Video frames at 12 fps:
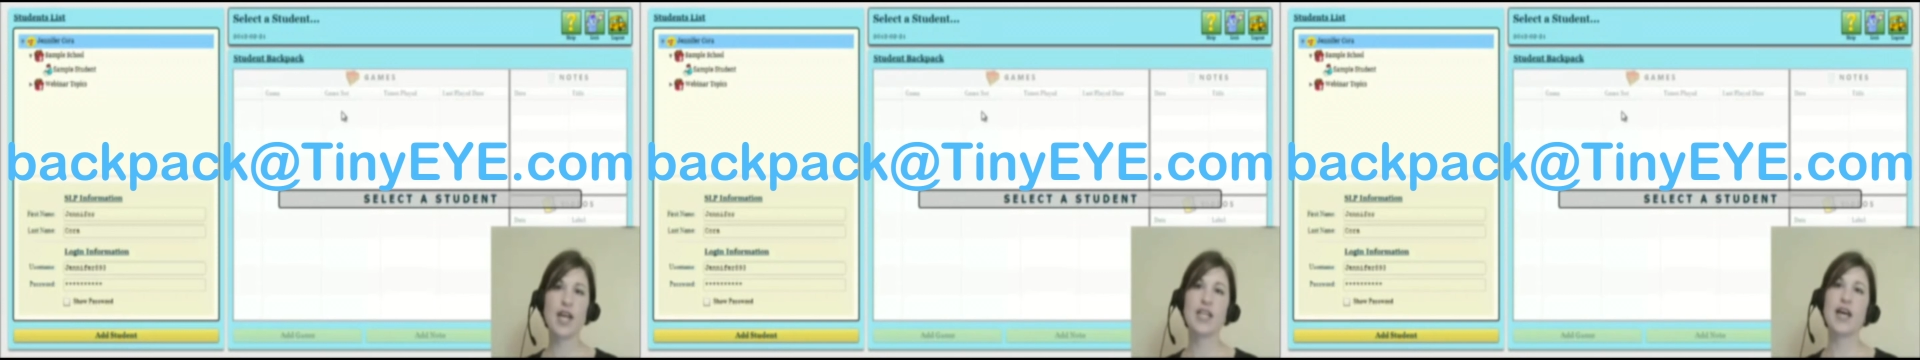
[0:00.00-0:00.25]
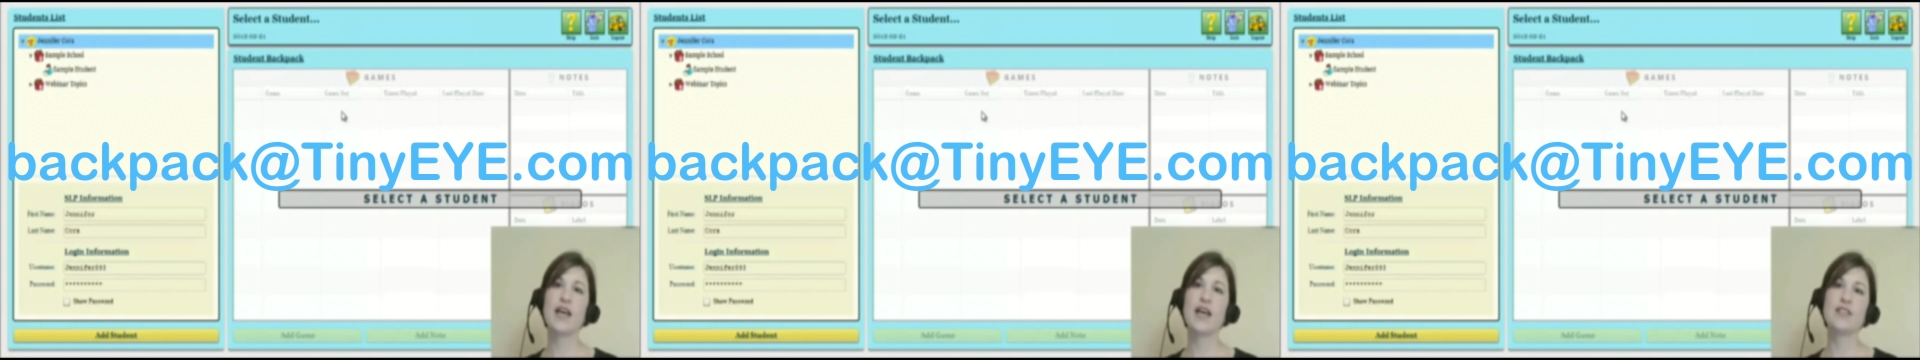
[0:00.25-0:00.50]

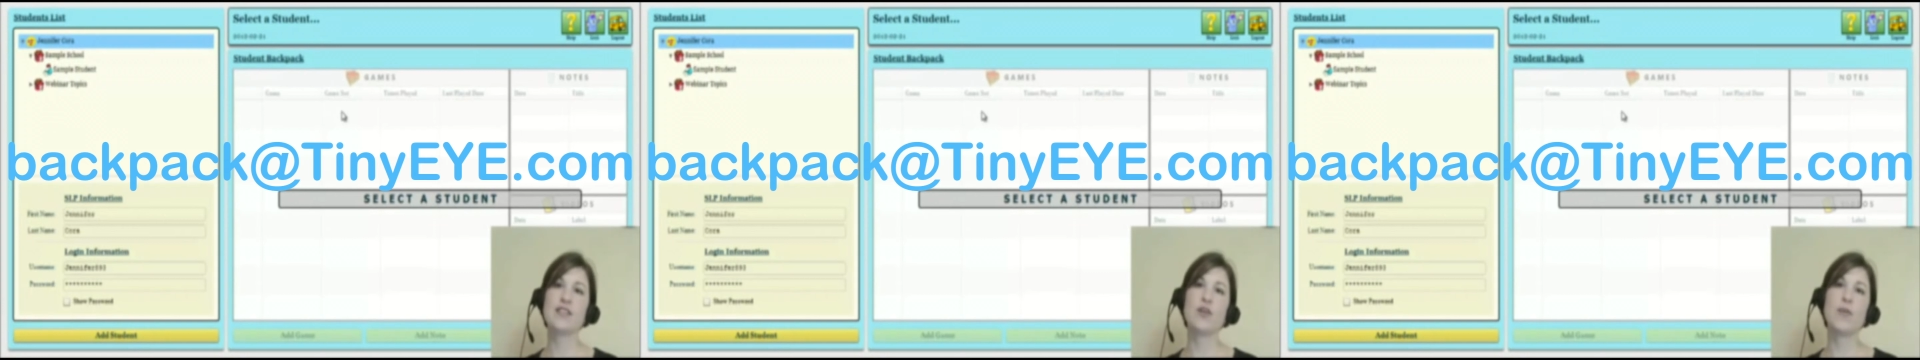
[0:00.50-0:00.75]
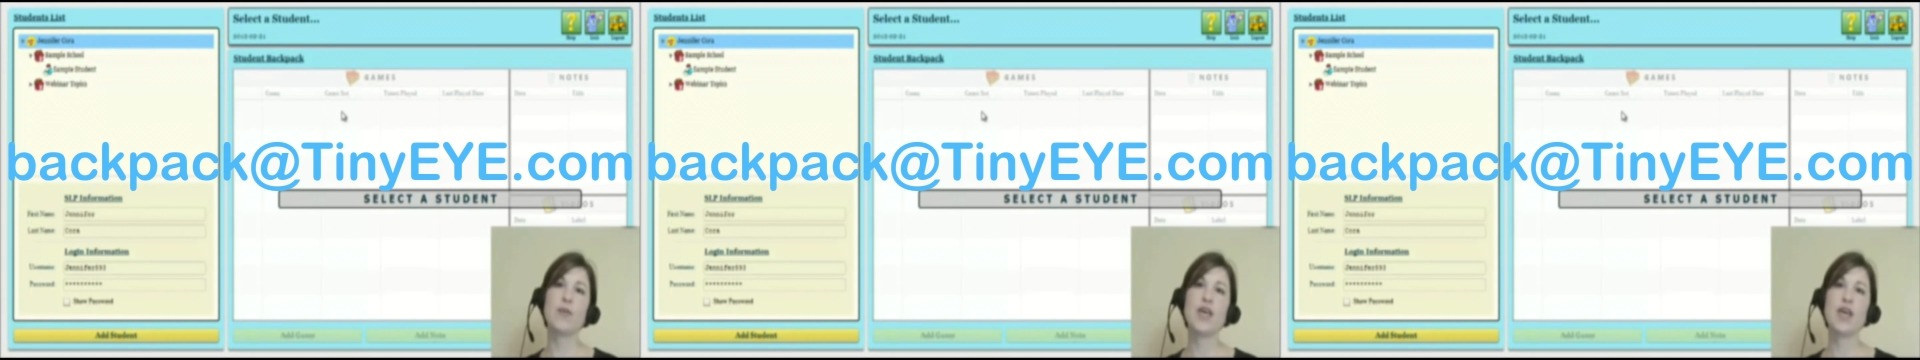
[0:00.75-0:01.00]

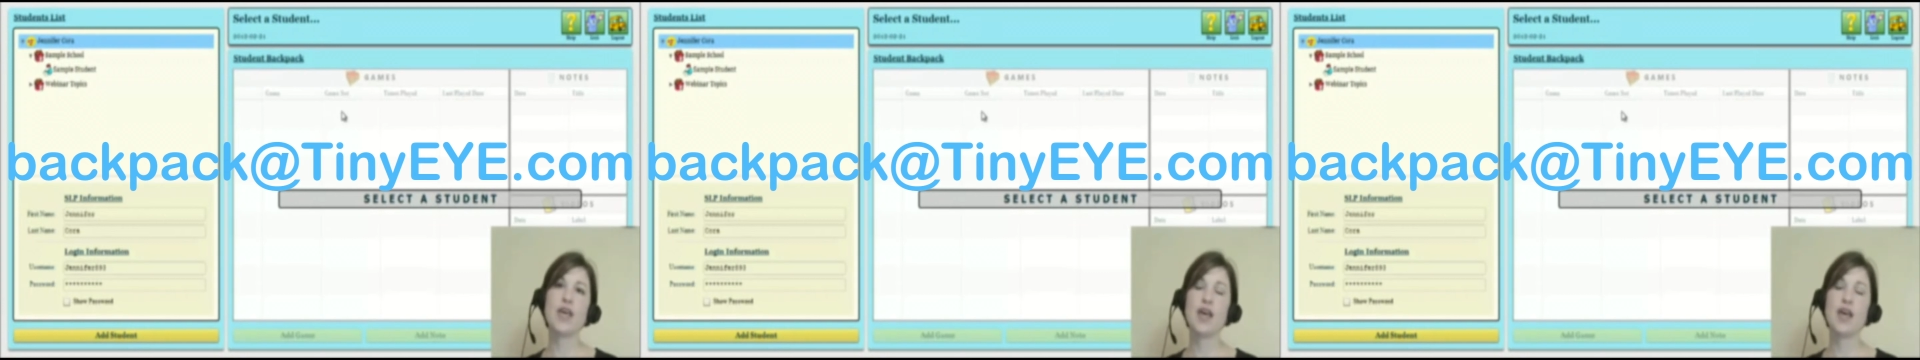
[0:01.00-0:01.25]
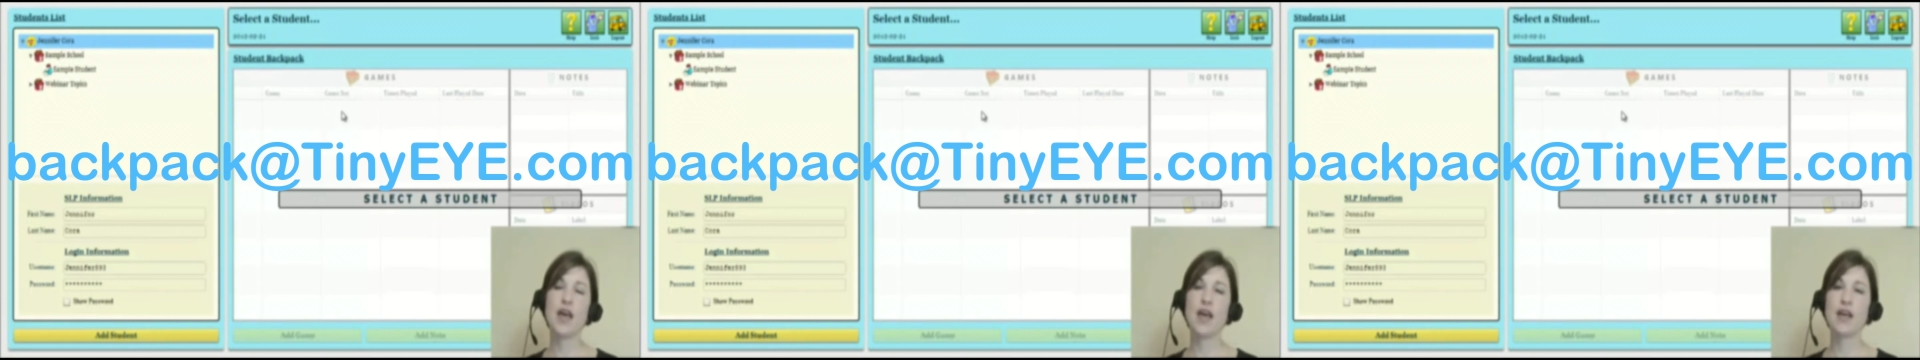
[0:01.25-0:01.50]
SLP and
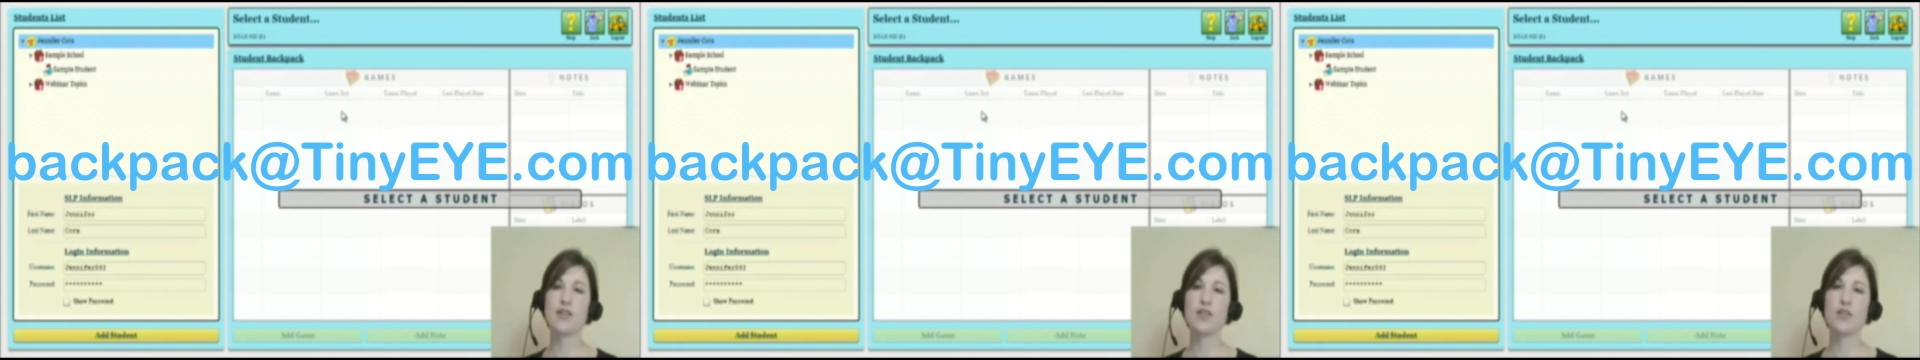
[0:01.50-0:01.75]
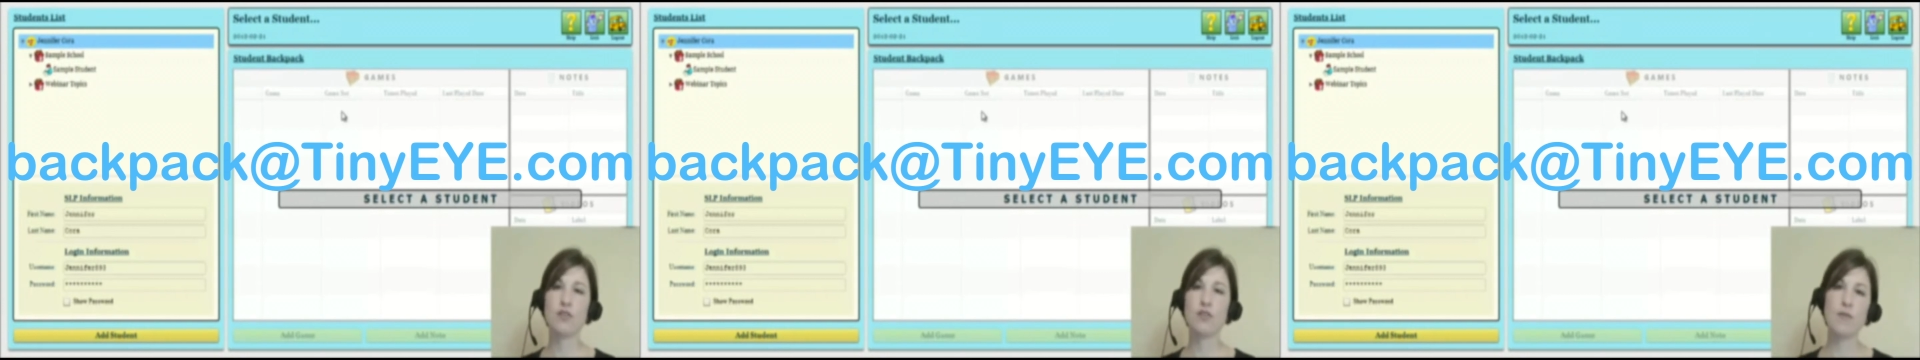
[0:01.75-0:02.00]
to learn
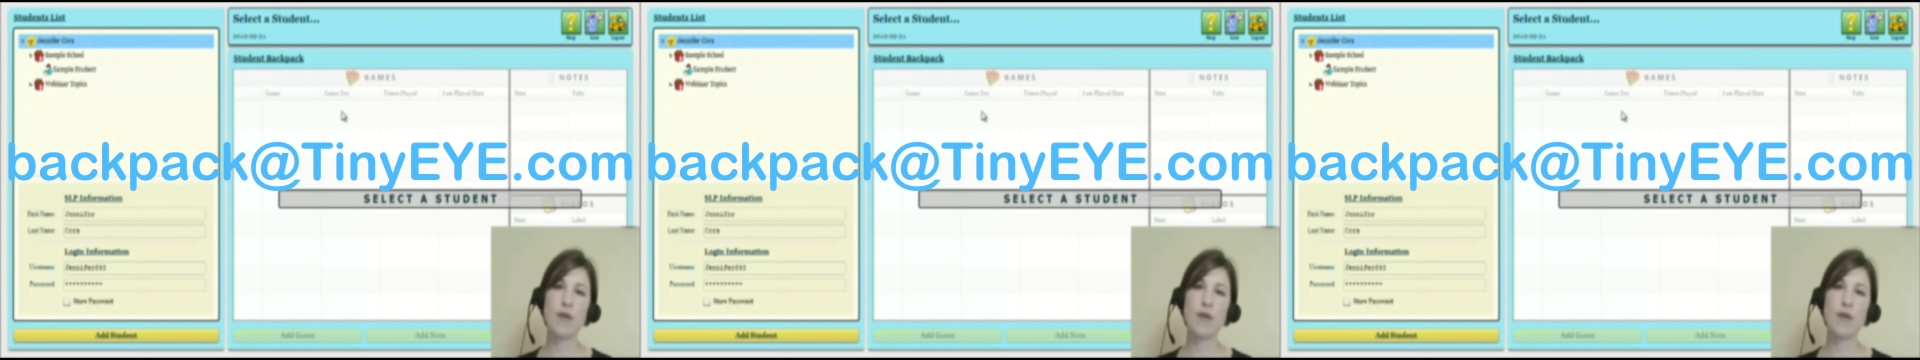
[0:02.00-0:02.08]
about what